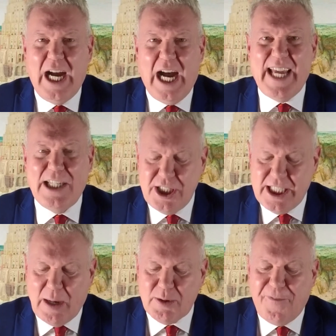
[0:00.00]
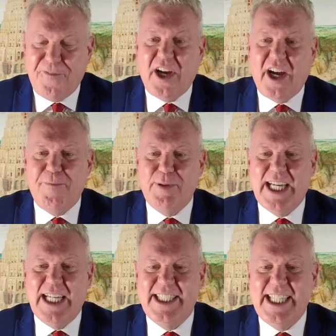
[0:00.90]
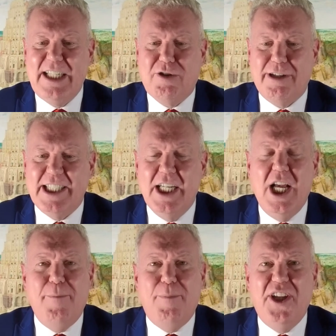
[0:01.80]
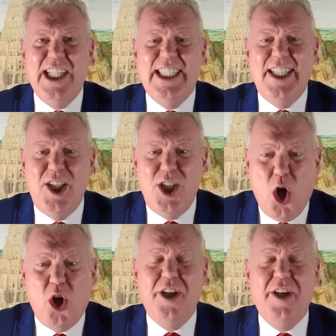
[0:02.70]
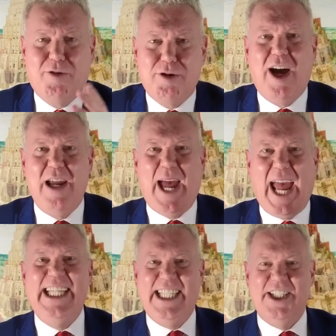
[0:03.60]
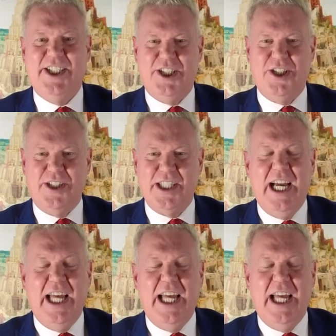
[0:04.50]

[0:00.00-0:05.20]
and they actually say that was a five percent decrease but these non crime hate incidents,